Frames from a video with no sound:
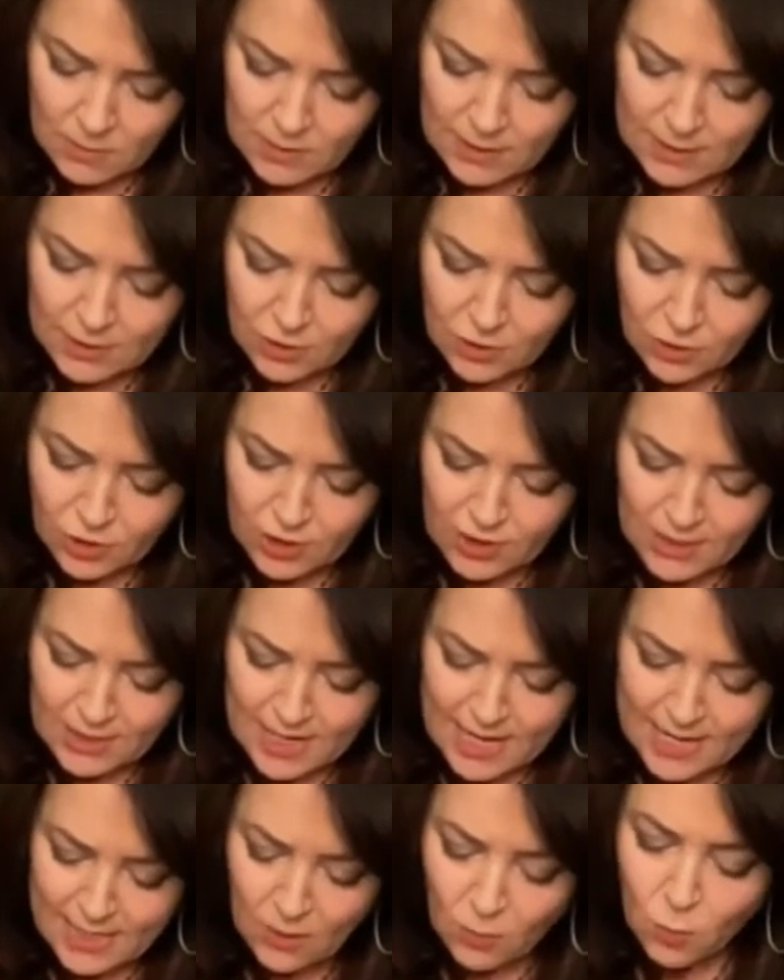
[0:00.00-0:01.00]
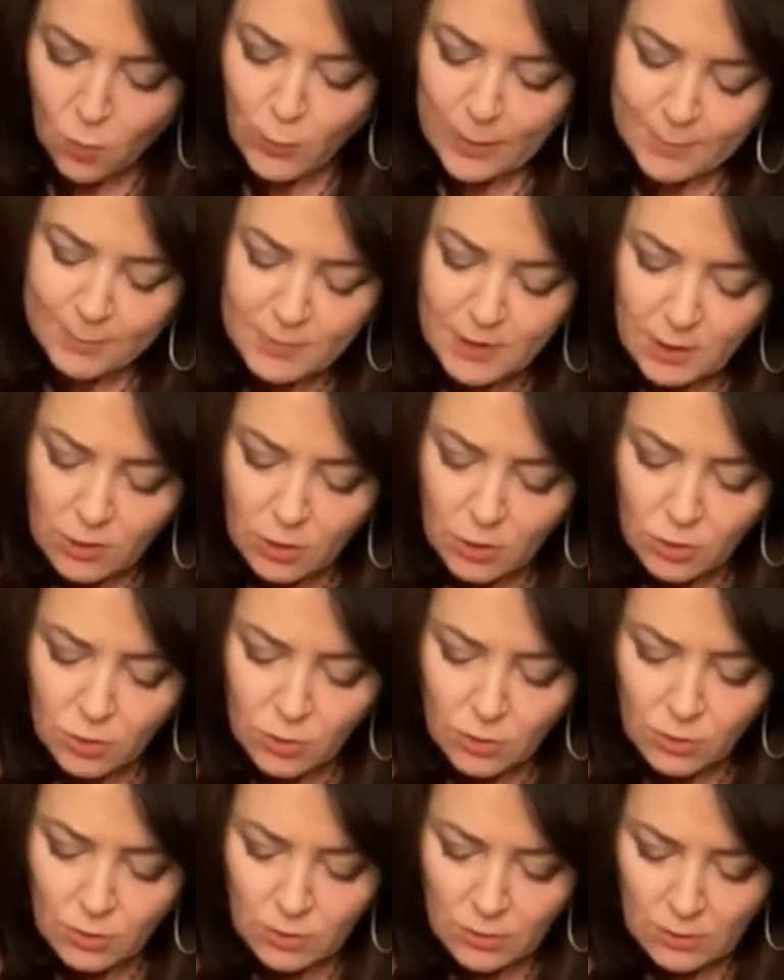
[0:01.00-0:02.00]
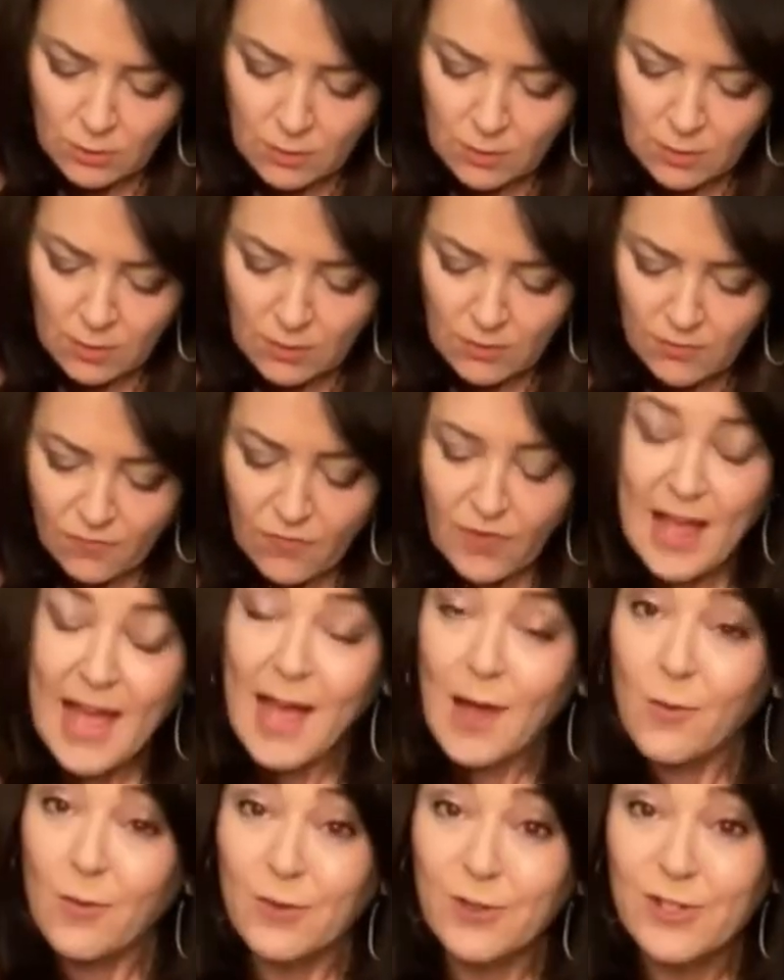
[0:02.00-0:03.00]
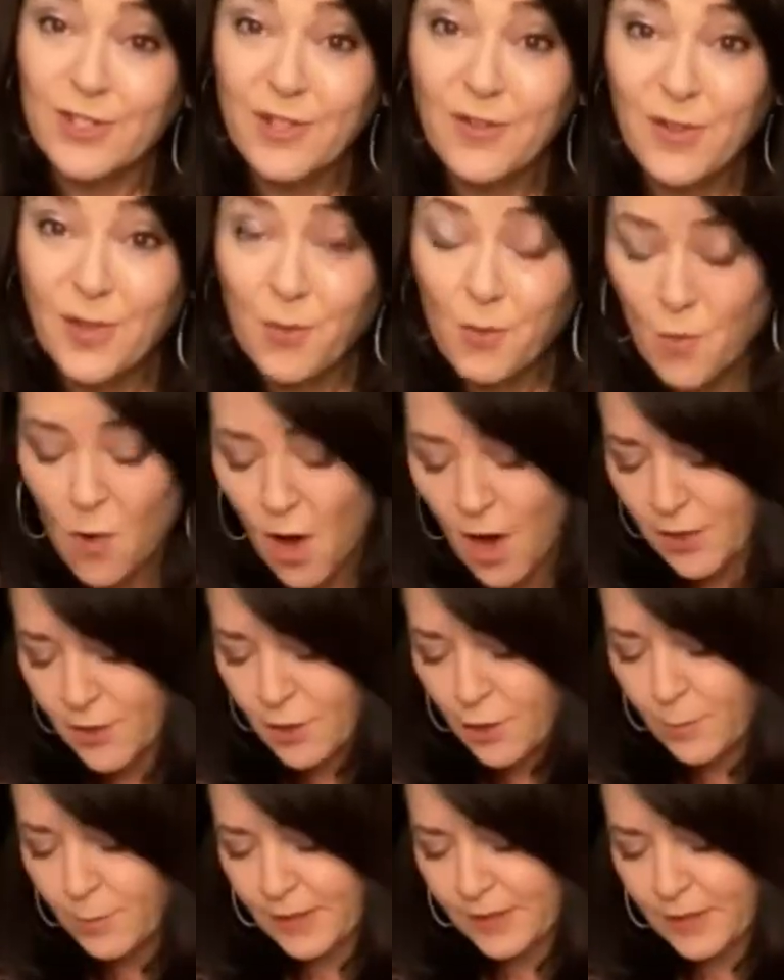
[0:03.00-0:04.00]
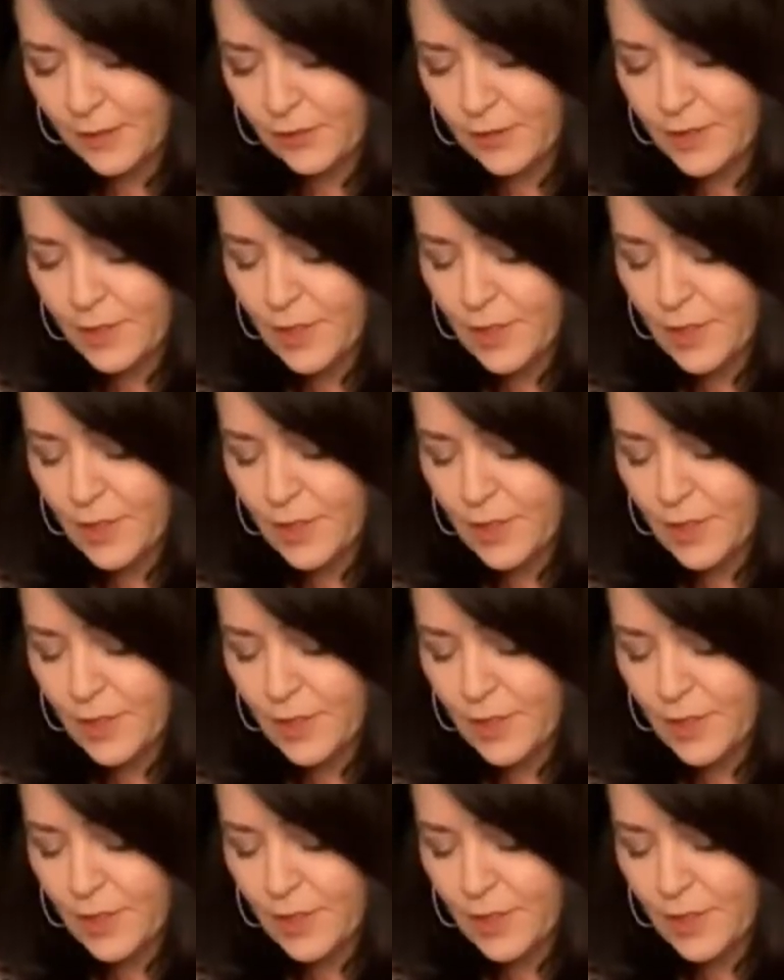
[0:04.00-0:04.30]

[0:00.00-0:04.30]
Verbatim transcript: These are just kind of whimsical flowers on the wander, but they're